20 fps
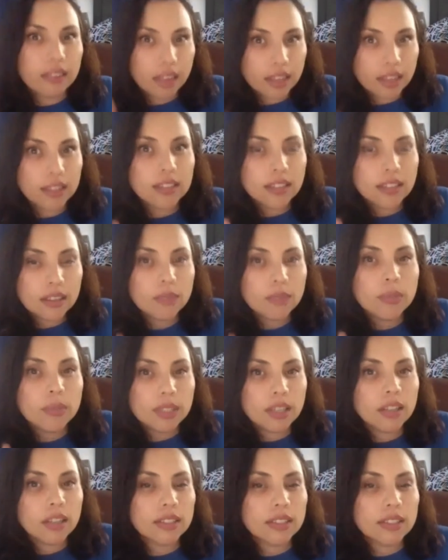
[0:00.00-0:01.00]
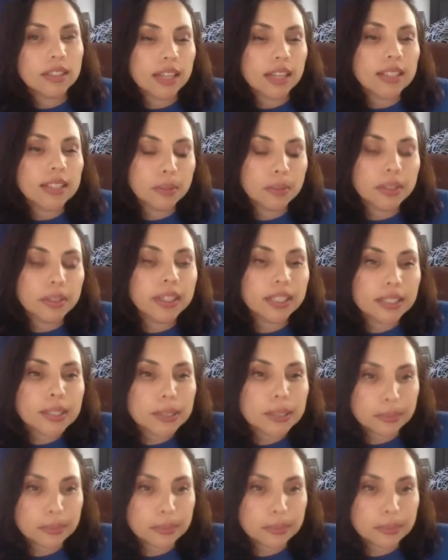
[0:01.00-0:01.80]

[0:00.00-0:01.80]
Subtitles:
They see themselves in that experience.